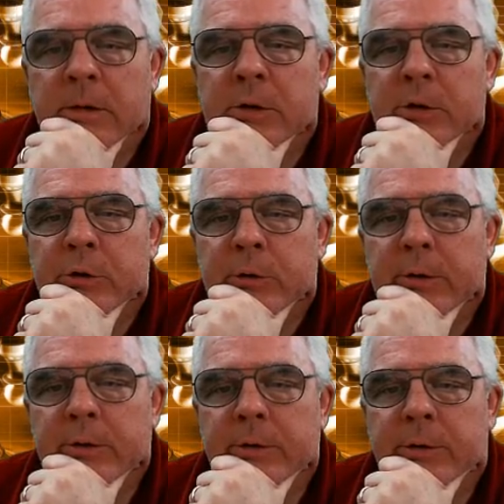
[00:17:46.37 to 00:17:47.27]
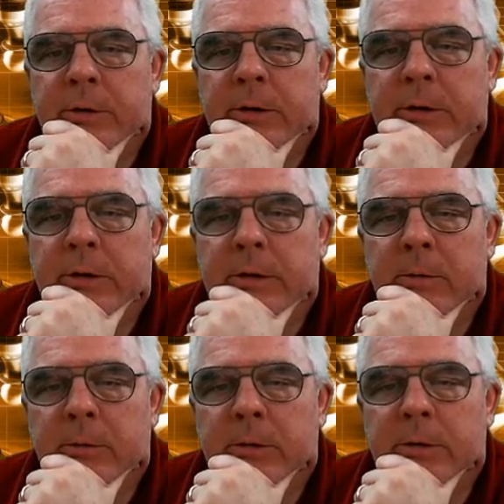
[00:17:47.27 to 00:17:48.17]
So I don't think he
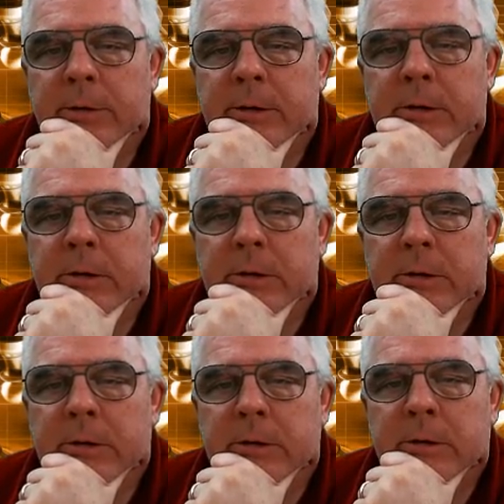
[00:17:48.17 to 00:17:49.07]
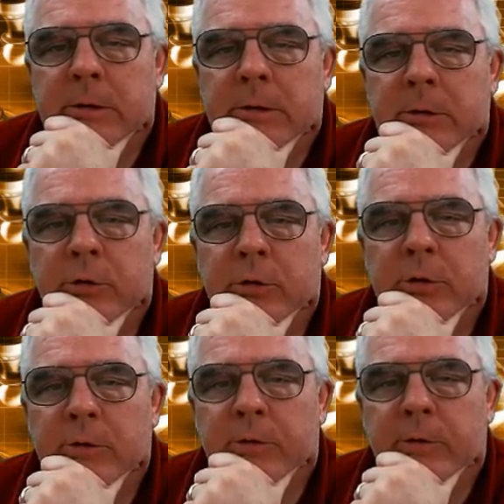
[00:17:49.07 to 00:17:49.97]
really should
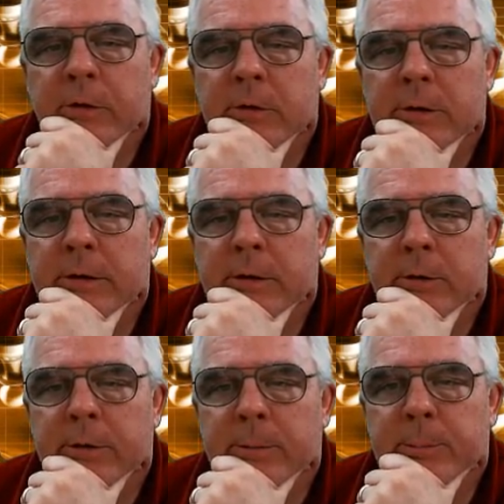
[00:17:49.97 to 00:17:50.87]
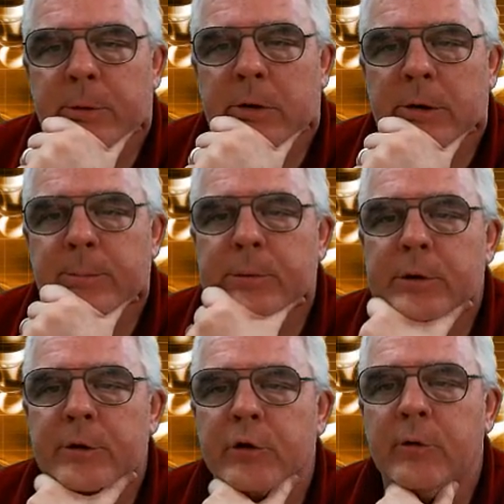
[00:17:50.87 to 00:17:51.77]
have allowed the pawn
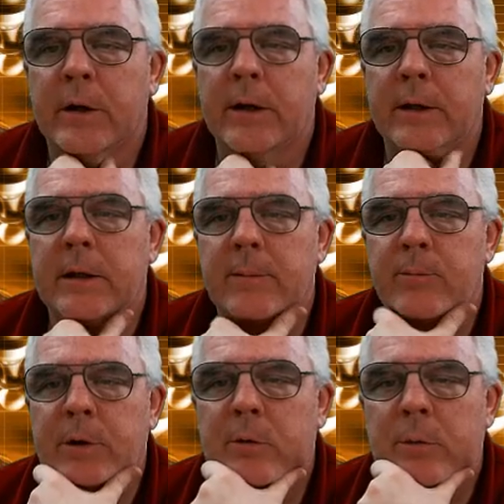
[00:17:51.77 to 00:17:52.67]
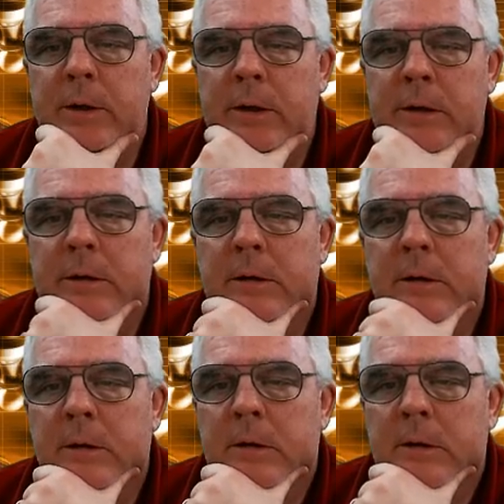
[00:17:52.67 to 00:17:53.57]
push. You've got to keep the queen
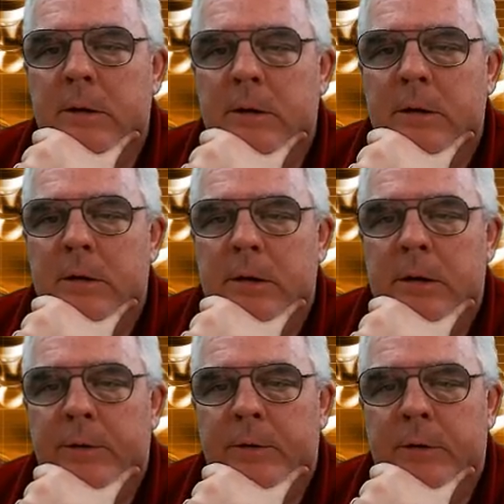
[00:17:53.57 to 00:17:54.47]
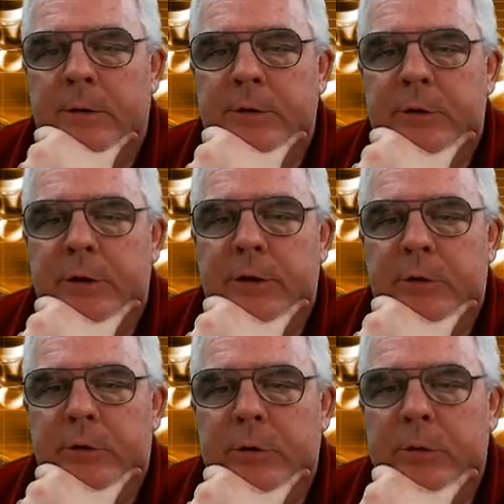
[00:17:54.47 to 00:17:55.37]
either on
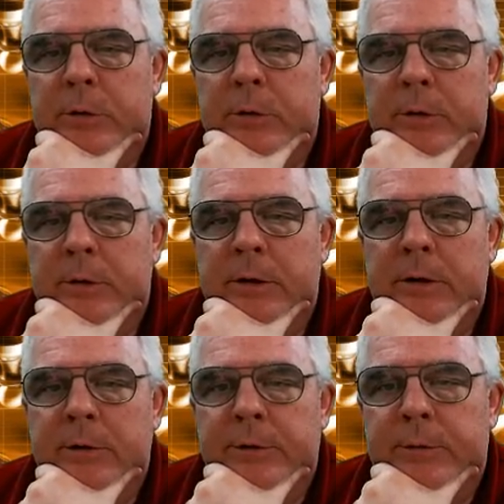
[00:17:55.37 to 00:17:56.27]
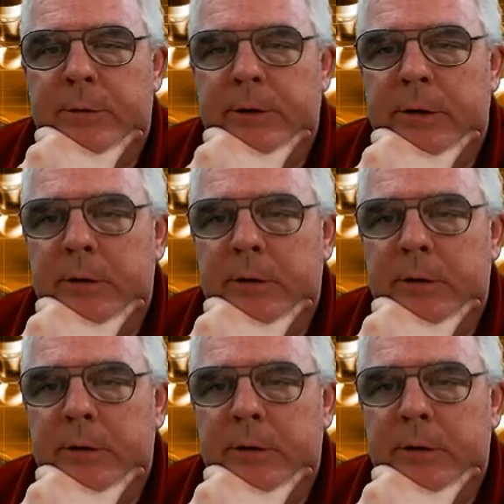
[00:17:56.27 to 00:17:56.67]
d2 or e3.